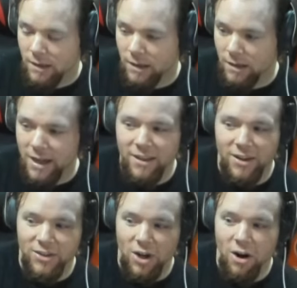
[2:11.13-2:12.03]
like the
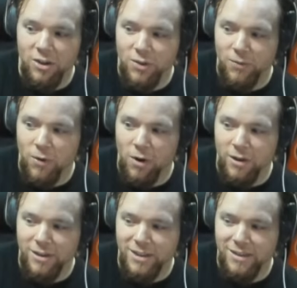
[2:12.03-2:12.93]
guitar so far, and
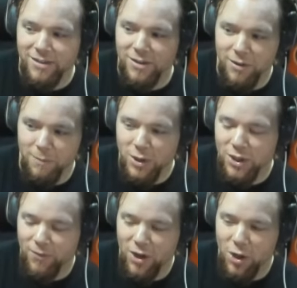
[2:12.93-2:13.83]
he the
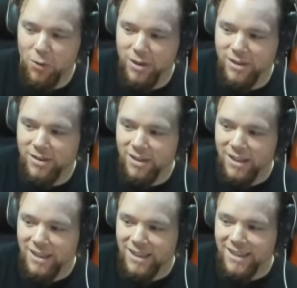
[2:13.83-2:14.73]
music video he's
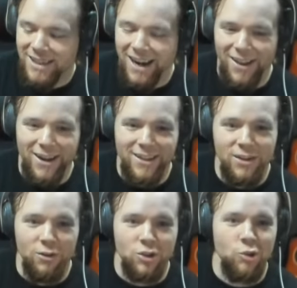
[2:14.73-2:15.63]
kind of like
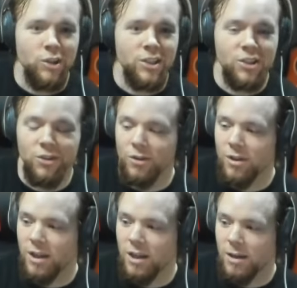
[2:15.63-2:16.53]
your traditional
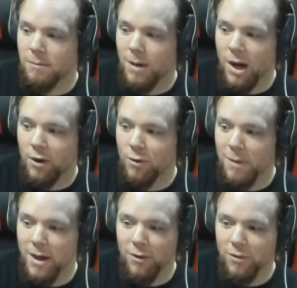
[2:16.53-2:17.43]
uh, modern
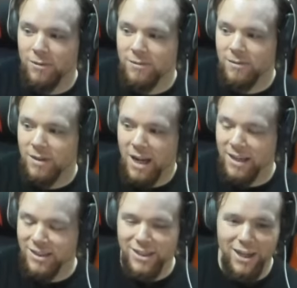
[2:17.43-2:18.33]
metal kind of
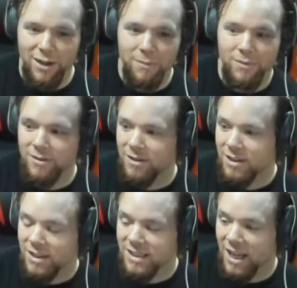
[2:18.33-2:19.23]
setup.
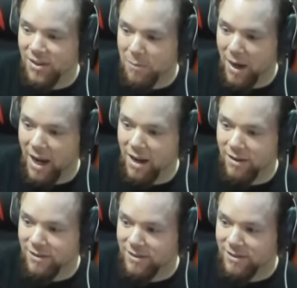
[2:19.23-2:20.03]
He's got the band.